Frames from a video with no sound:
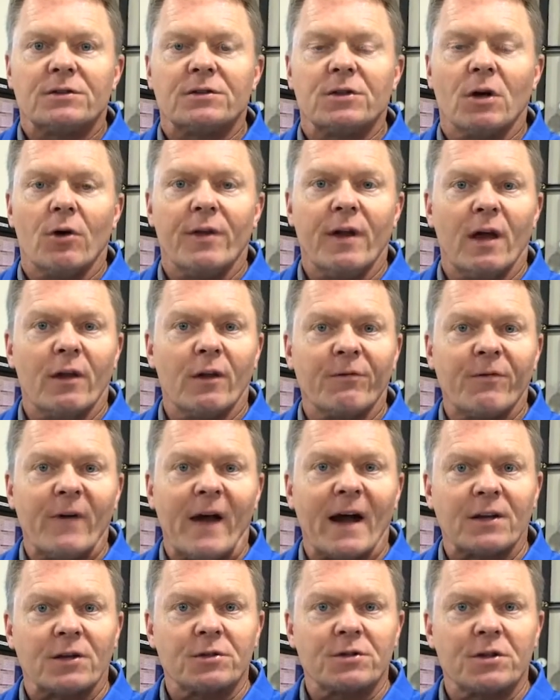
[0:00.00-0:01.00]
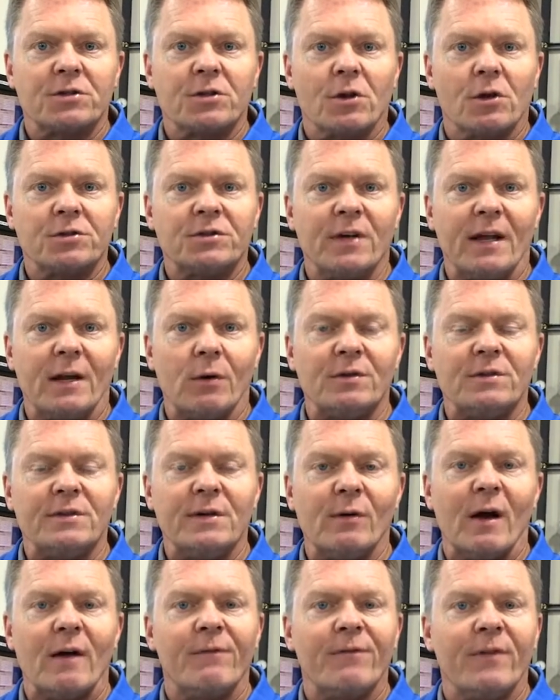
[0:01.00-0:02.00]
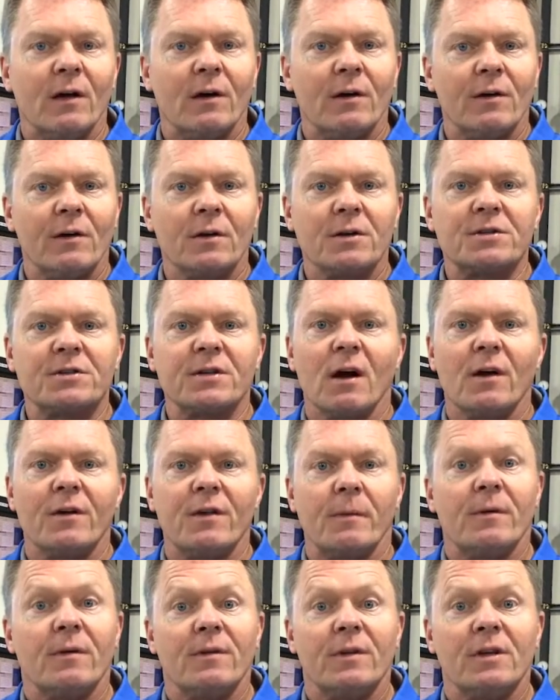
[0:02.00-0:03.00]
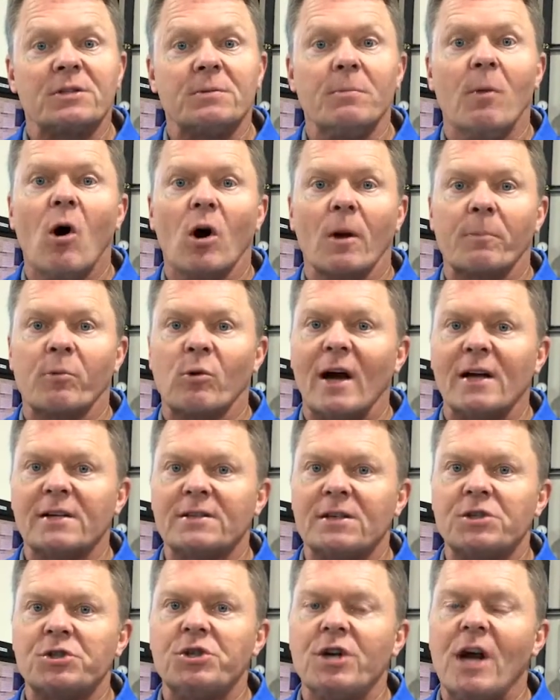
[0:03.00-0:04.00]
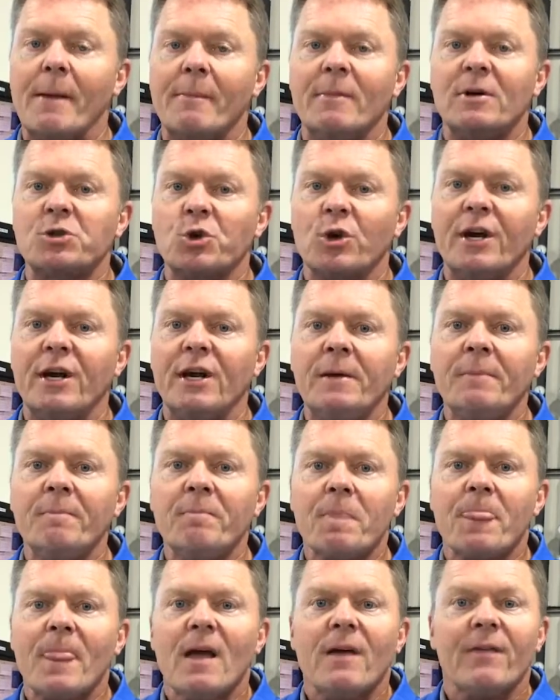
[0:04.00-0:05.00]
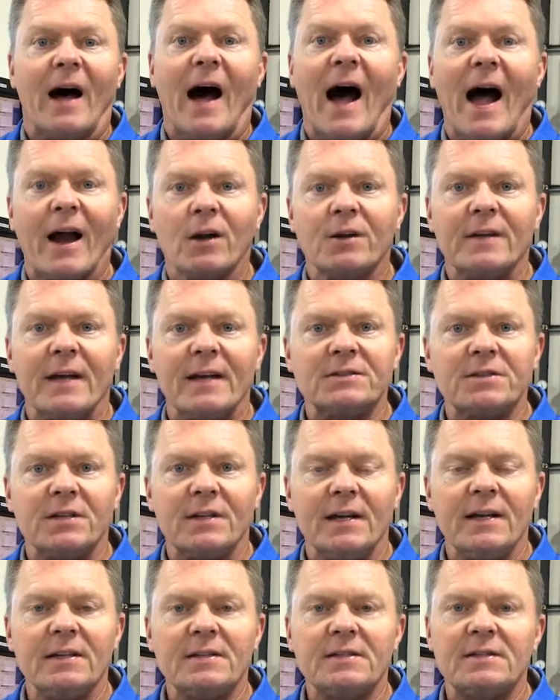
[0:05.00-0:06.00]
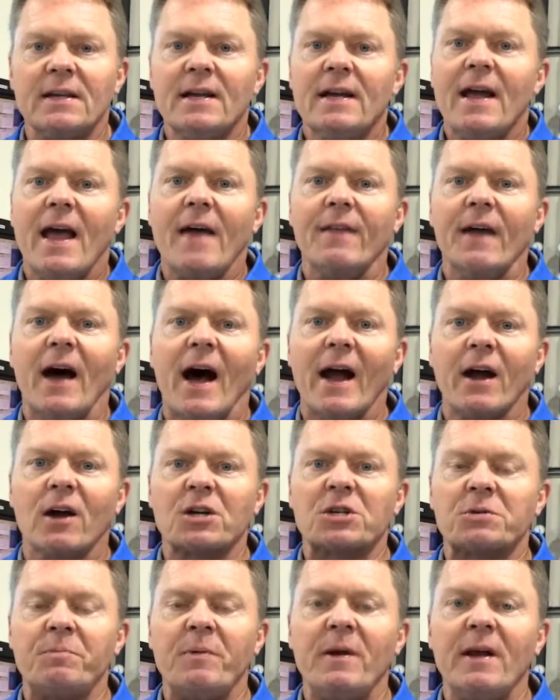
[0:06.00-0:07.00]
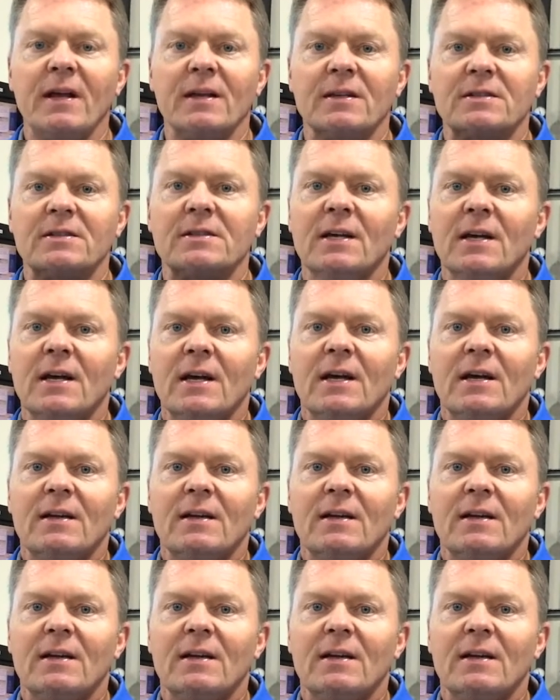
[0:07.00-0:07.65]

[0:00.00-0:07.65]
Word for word: So the other factors associated with DRAM failures are the, the smaller process geometry, the higher densities, and the higher speeds.